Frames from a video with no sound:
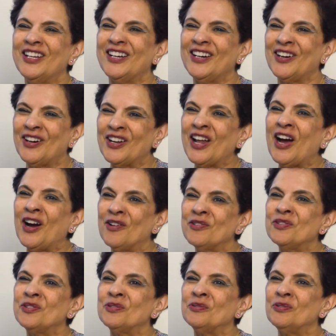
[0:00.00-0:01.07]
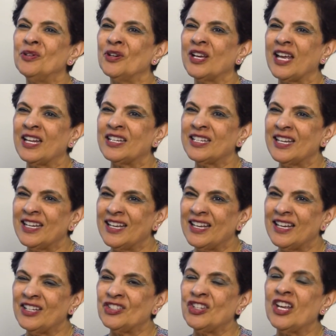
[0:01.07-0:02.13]
how to look at
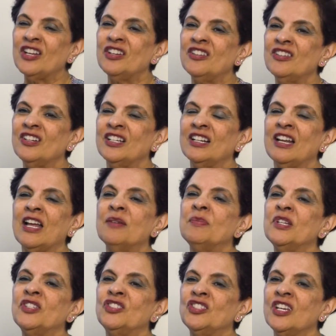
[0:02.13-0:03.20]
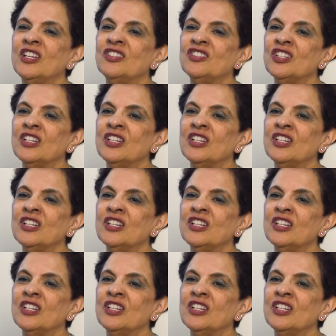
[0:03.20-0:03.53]
gender and climate change.